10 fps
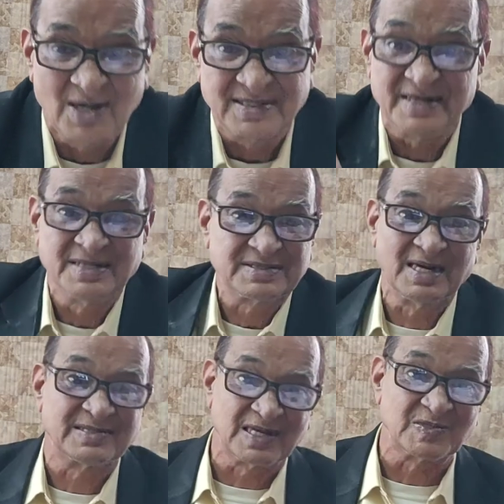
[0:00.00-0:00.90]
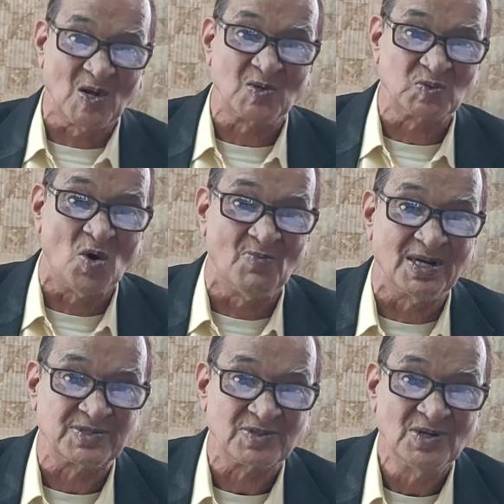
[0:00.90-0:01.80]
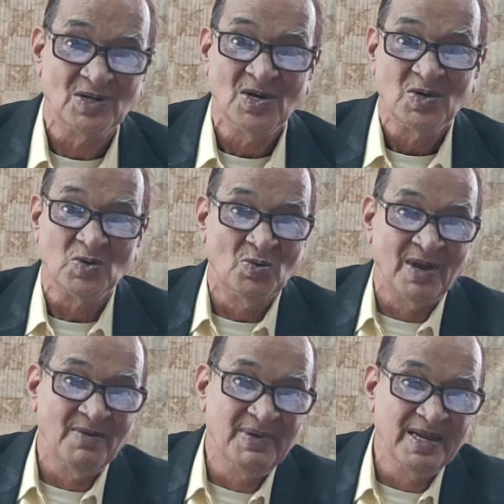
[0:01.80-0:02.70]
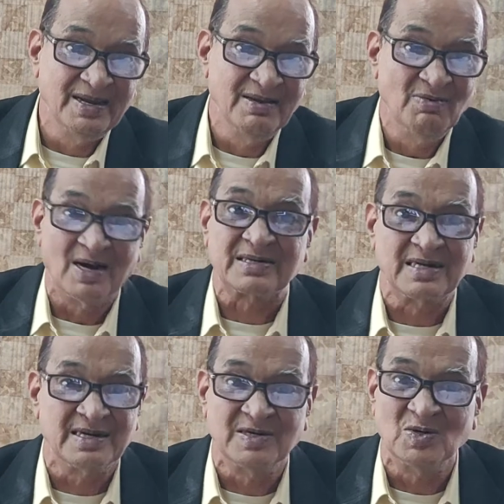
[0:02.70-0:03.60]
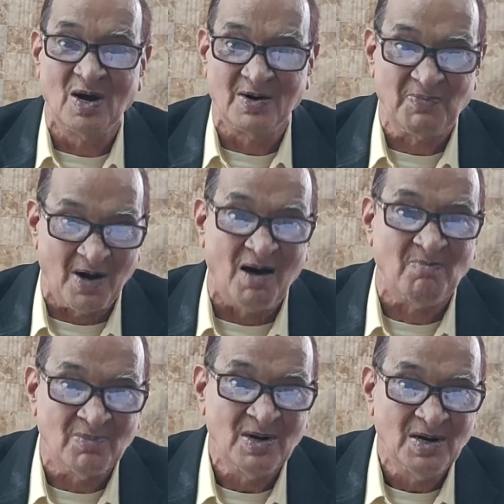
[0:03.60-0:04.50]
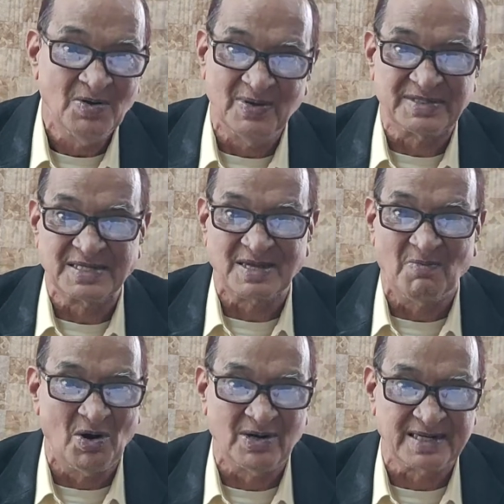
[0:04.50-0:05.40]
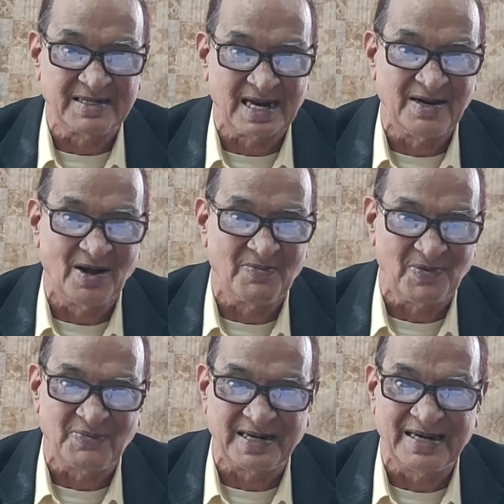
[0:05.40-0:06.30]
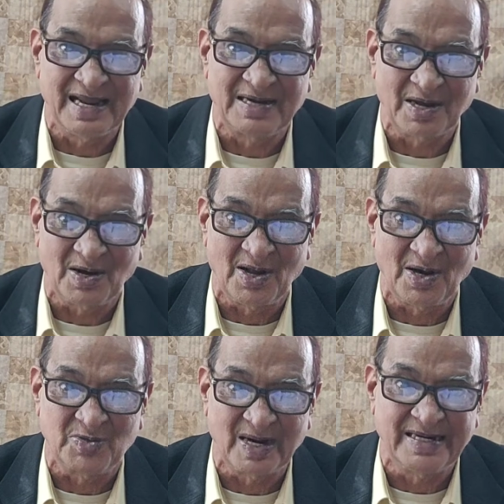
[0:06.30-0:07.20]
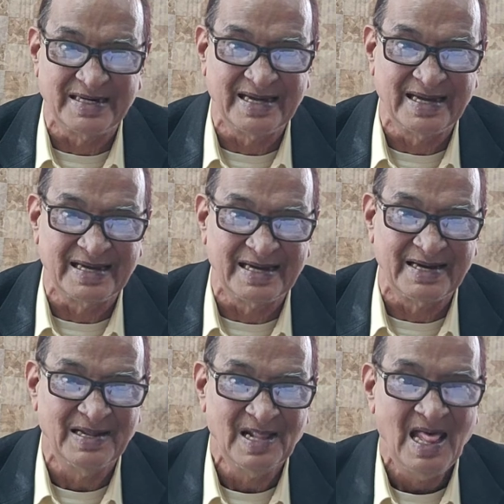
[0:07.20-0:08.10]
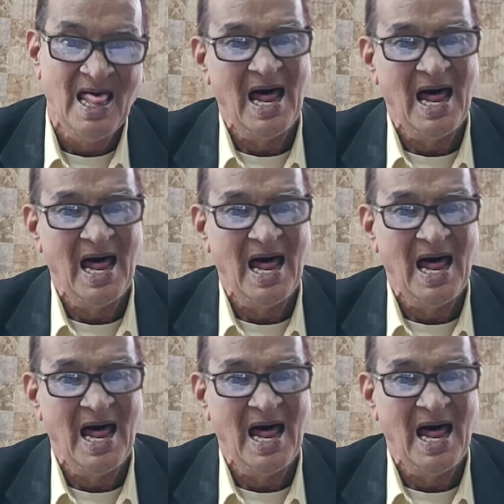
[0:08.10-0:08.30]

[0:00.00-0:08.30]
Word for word: because the distances are so much. You may be working in your farm, which is about a 10 or 15 acre or a 20 acre,